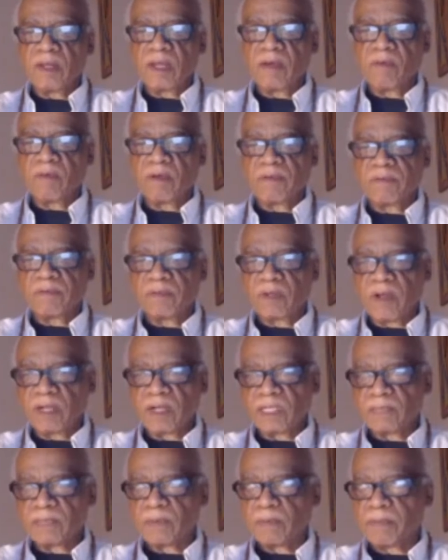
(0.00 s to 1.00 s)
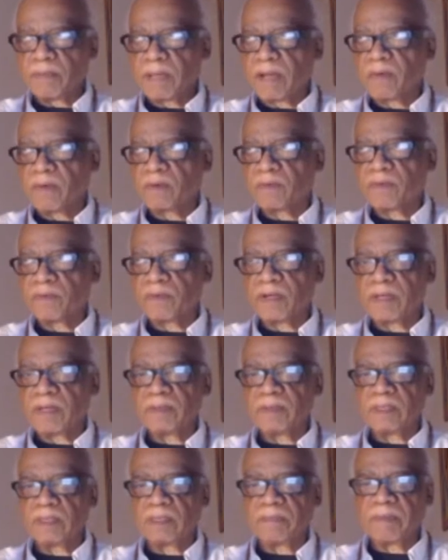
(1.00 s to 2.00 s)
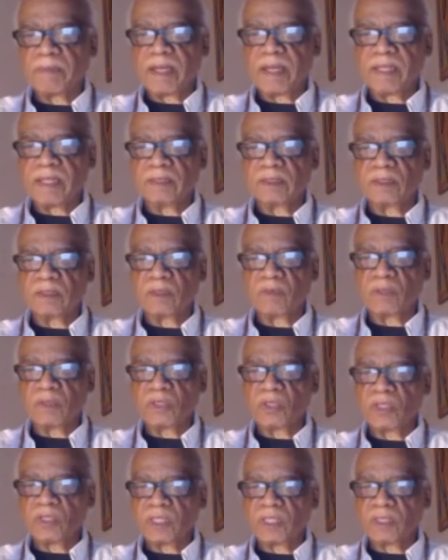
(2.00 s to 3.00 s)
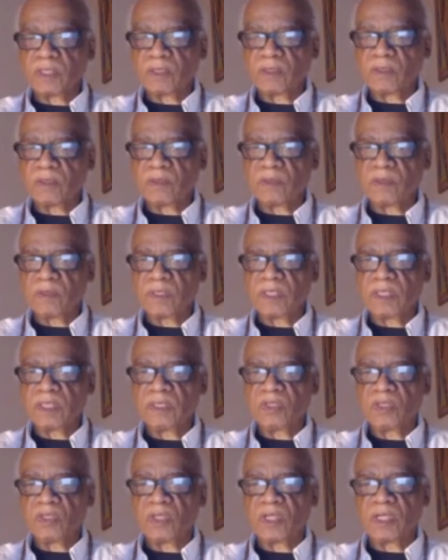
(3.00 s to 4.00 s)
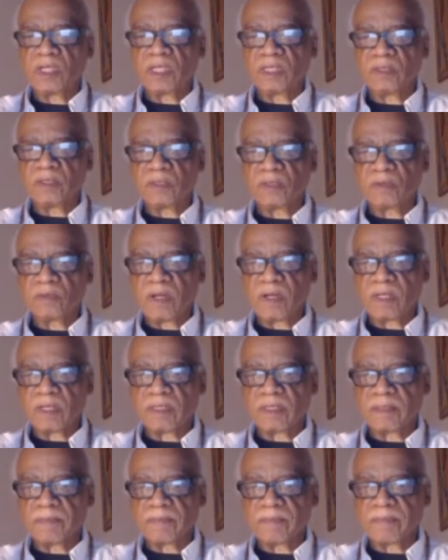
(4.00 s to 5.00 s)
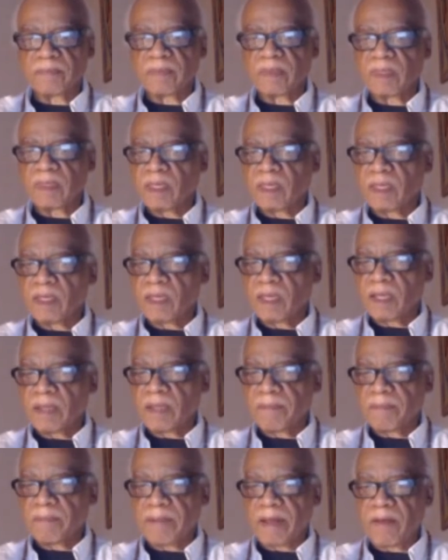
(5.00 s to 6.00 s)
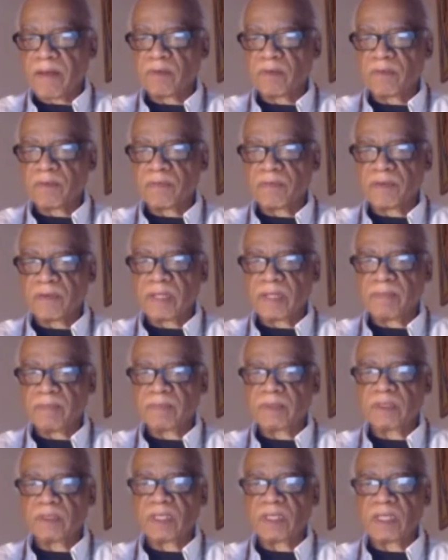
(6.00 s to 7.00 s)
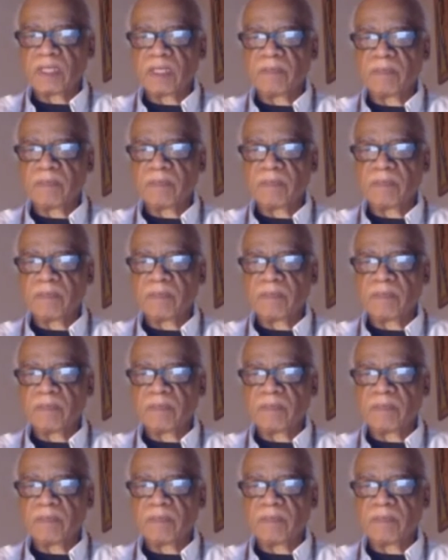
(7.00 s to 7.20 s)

Now, we've talked about power frames in the past, so what you can do is you can construct power frames to